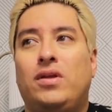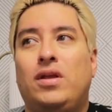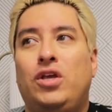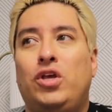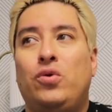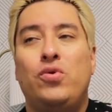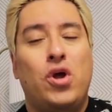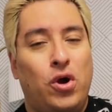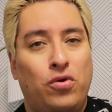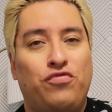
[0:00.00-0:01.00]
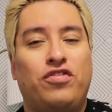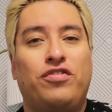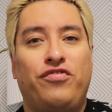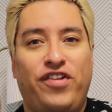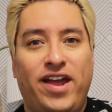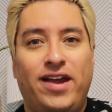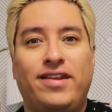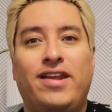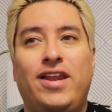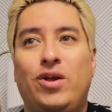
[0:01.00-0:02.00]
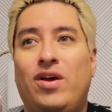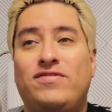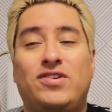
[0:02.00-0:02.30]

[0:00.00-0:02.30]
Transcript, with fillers: you know for a fact that you have